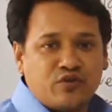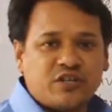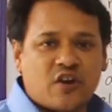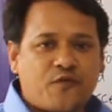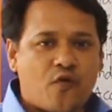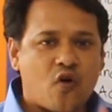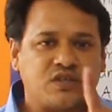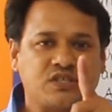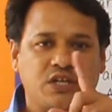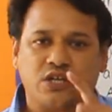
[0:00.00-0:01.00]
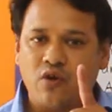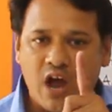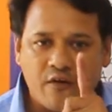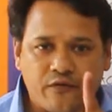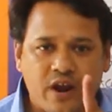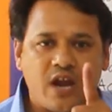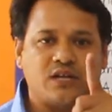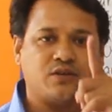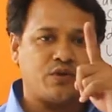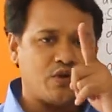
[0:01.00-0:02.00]
unit of force you have
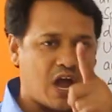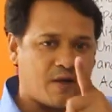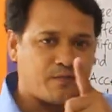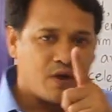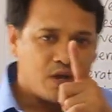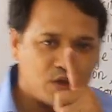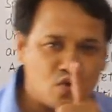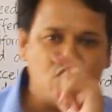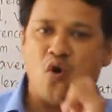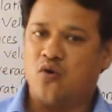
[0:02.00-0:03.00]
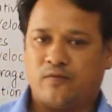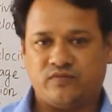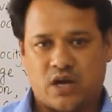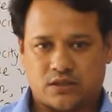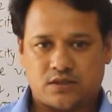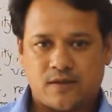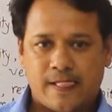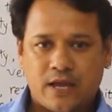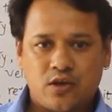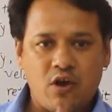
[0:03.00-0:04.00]
read. You know that.
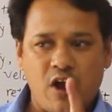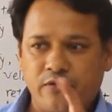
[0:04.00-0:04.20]
You have